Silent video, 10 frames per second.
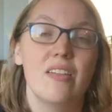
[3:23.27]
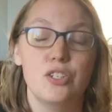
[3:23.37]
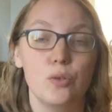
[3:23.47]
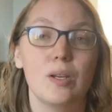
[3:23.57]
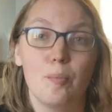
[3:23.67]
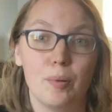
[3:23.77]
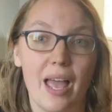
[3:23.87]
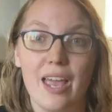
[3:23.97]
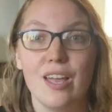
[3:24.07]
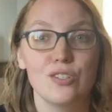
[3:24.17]
that you can
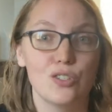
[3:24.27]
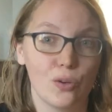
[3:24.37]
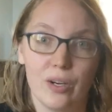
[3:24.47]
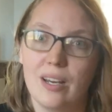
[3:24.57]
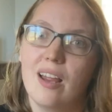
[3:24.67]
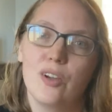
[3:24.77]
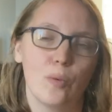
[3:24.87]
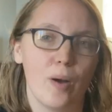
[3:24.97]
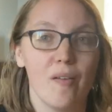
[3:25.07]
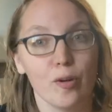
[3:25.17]
play during
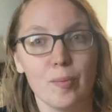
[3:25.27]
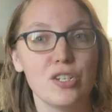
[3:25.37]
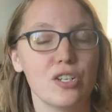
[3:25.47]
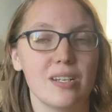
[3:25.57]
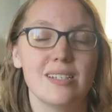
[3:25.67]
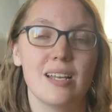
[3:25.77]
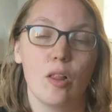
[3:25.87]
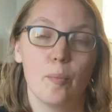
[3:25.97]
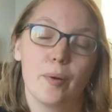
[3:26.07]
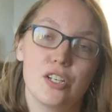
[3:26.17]
your Reformation
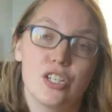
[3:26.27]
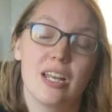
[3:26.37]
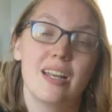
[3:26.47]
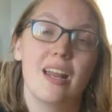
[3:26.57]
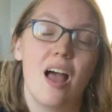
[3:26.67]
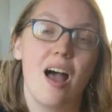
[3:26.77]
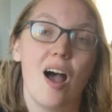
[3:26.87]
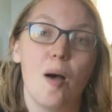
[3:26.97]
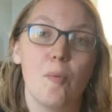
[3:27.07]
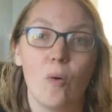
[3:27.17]
celebration um,